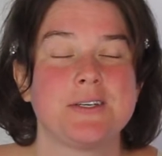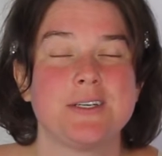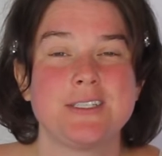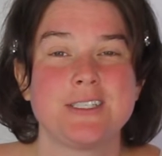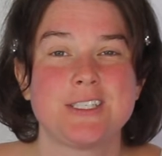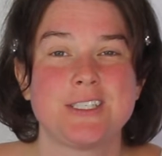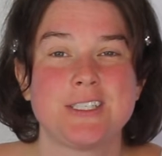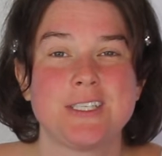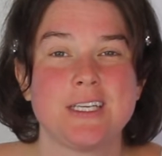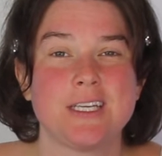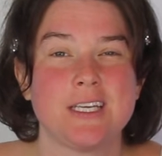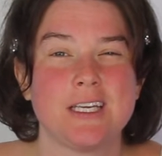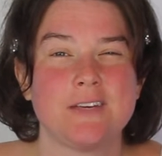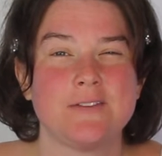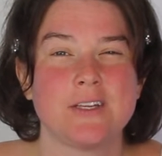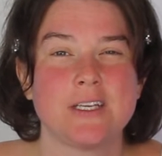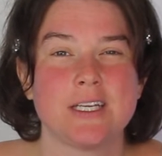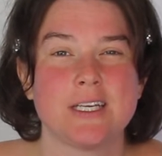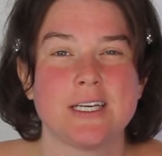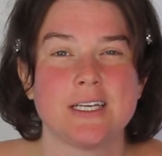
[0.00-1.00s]
Could she
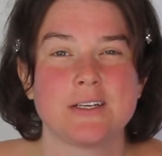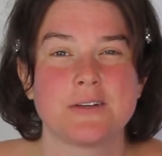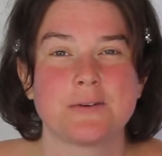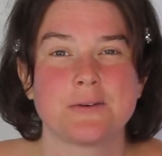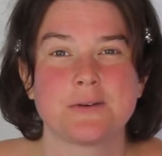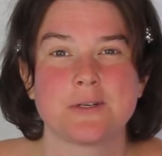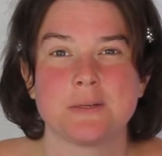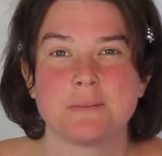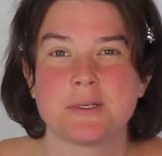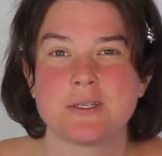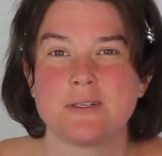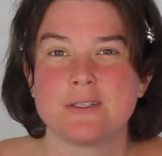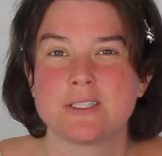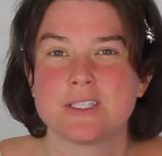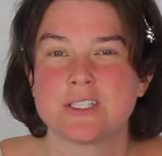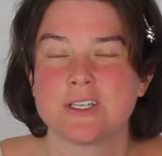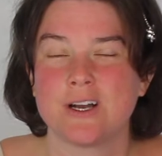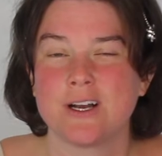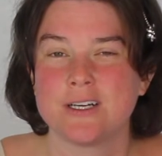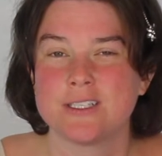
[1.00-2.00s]
even get criminal
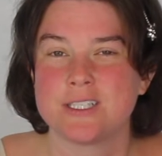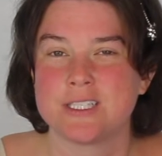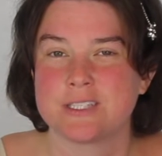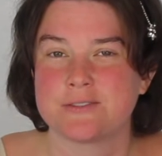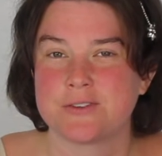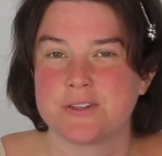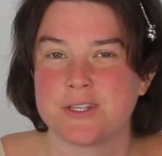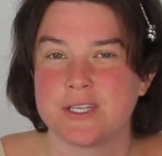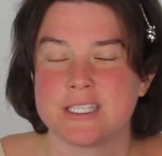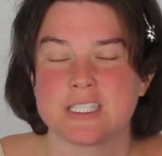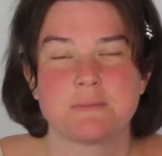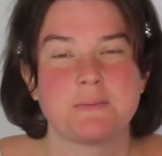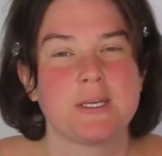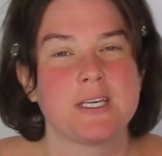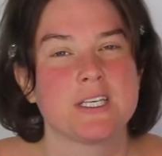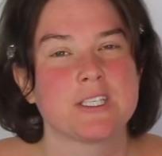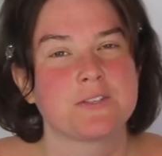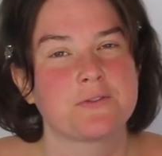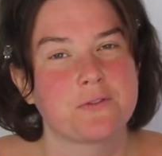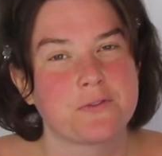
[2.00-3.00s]
charges for this?
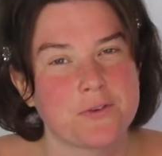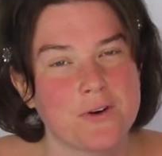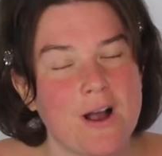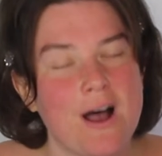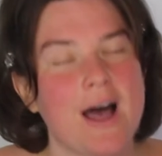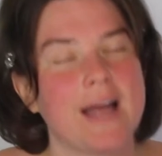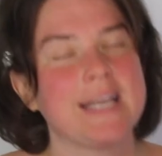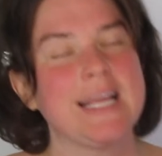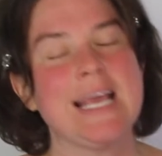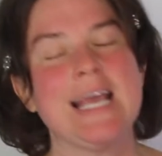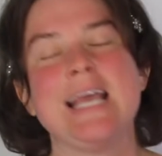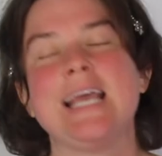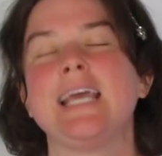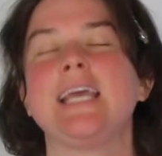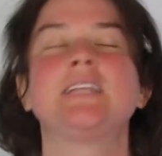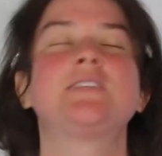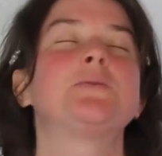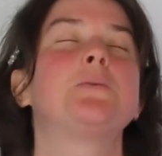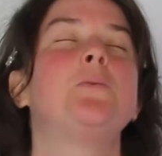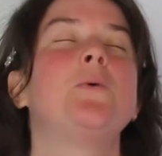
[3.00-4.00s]
Because fraud,
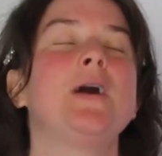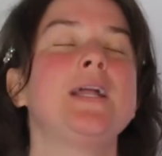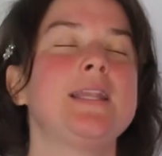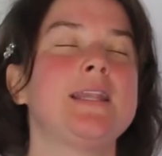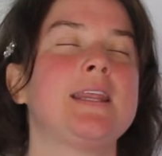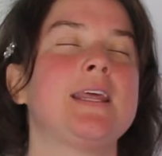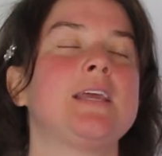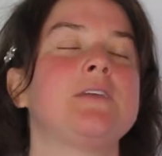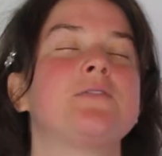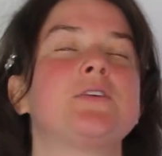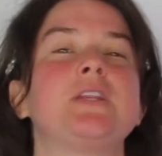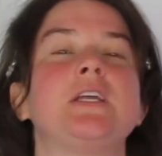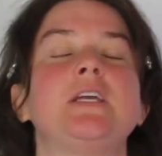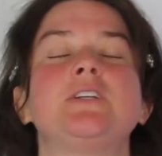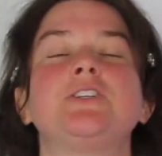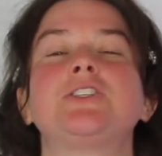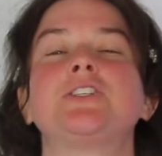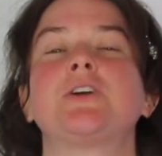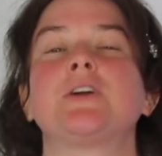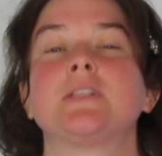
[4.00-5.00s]
it's one thing for the
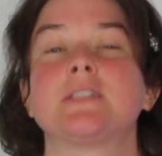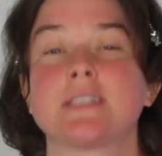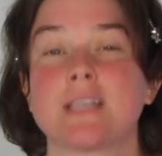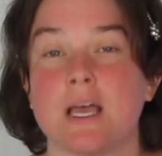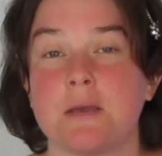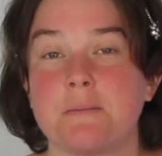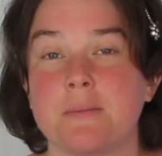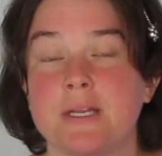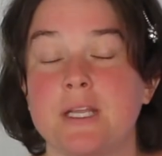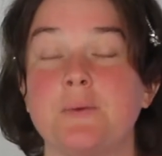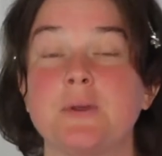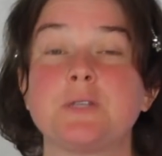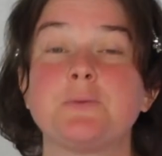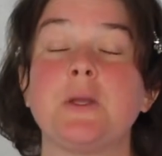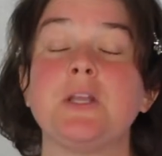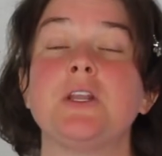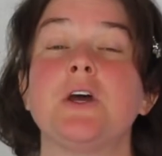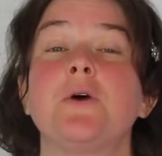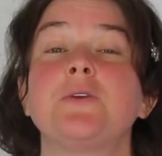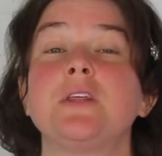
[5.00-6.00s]
insurance company, which
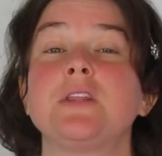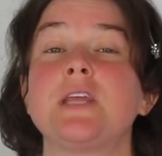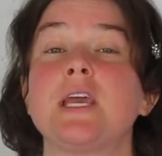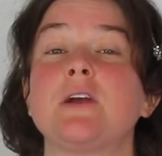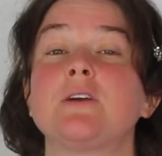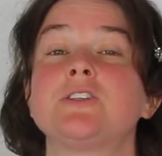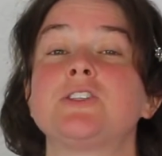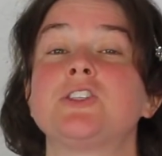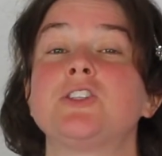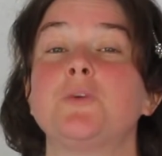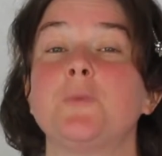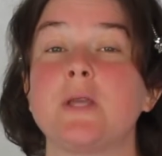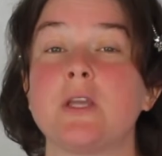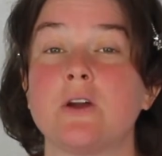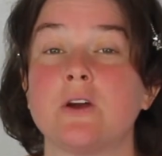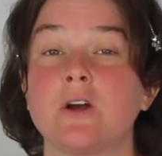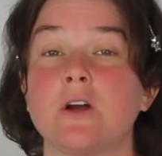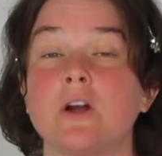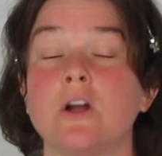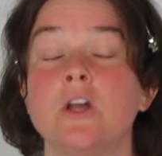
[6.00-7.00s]
we know that they are
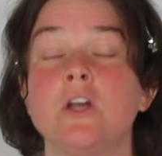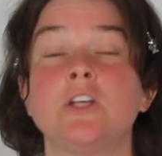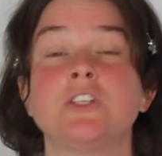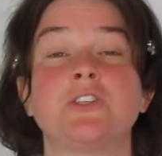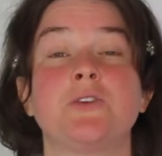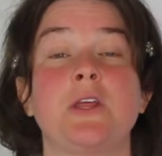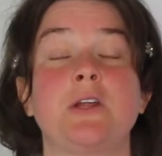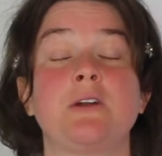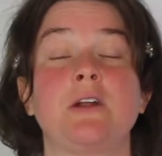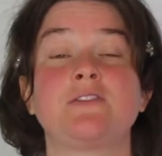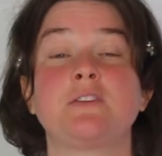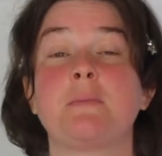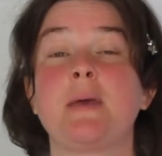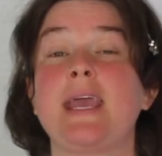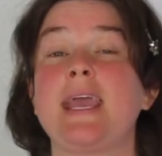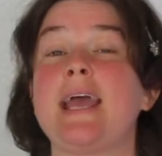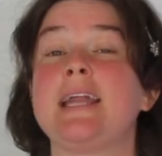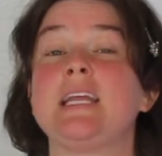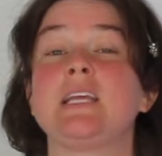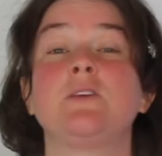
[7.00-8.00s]
suing her so they don't have to
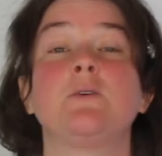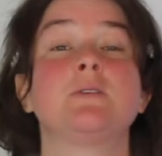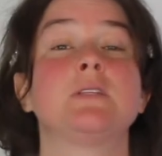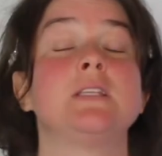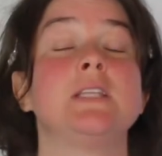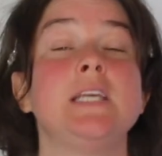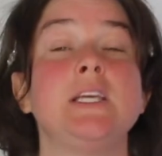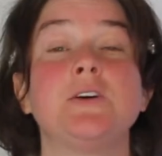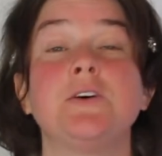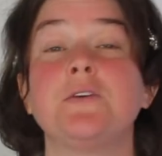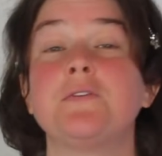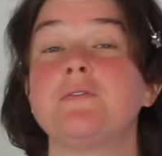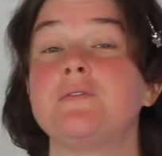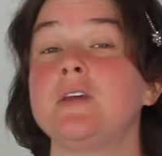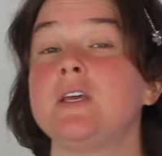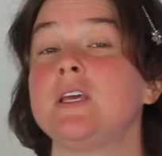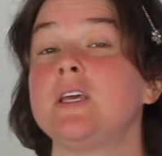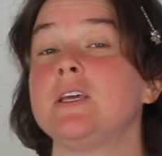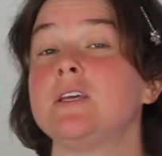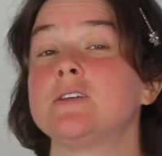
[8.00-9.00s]
pay any of those legal
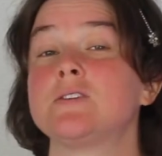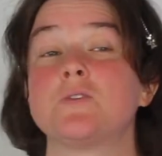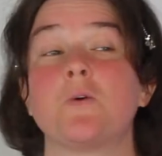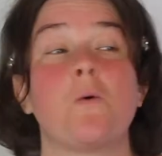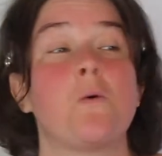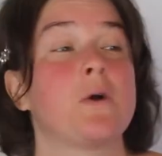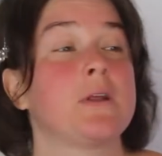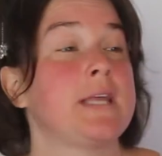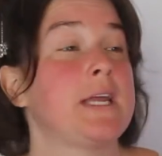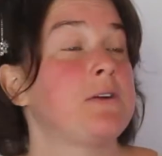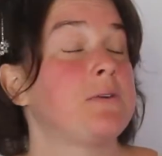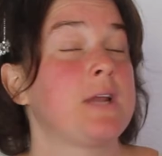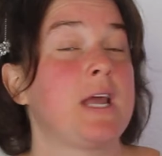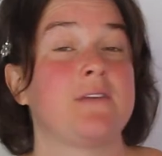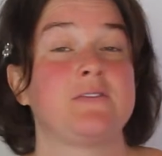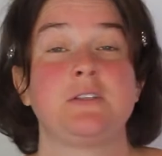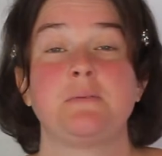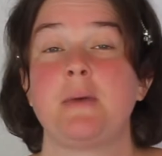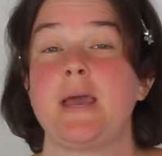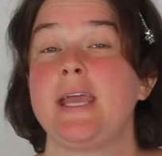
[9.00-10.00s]
fees or they don't
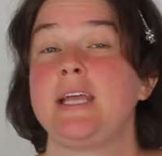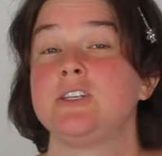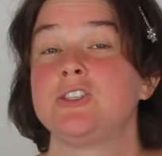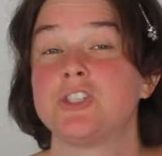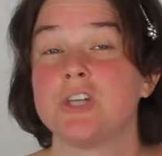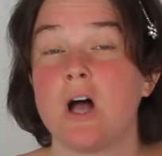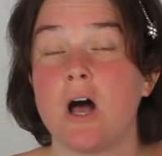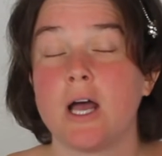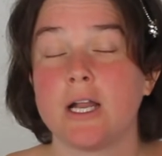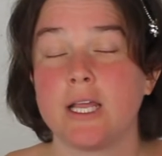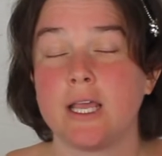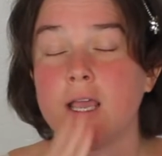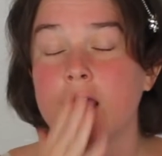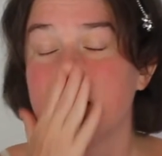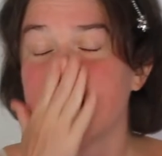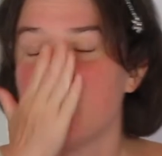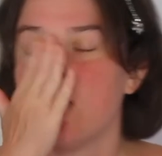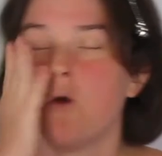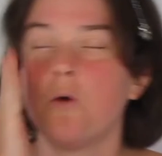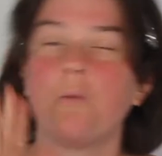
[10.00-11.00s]
have to pay Johnny,
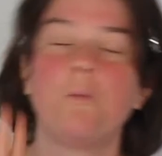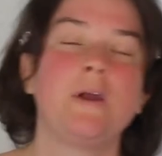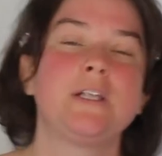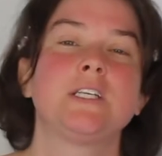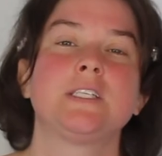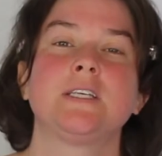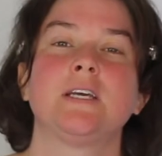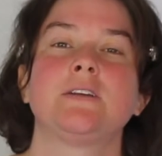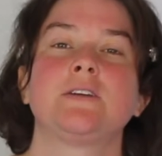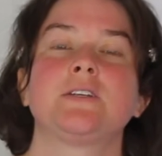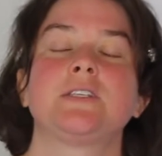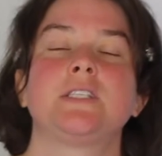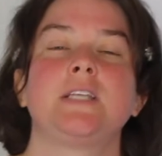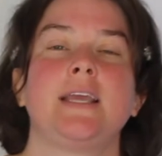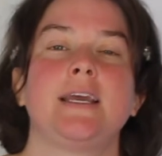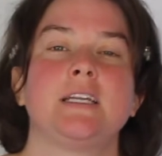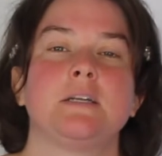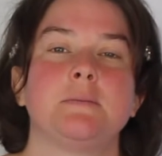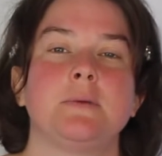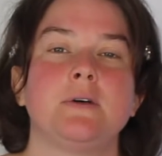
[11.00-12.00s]
which is
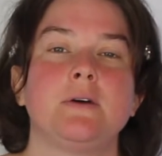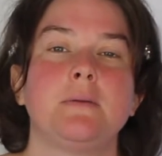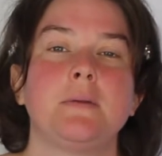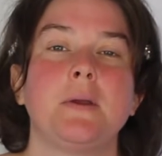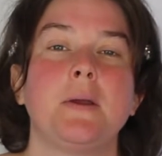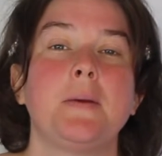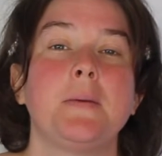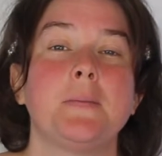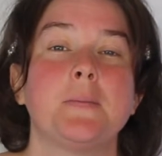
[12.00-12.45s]
understandable.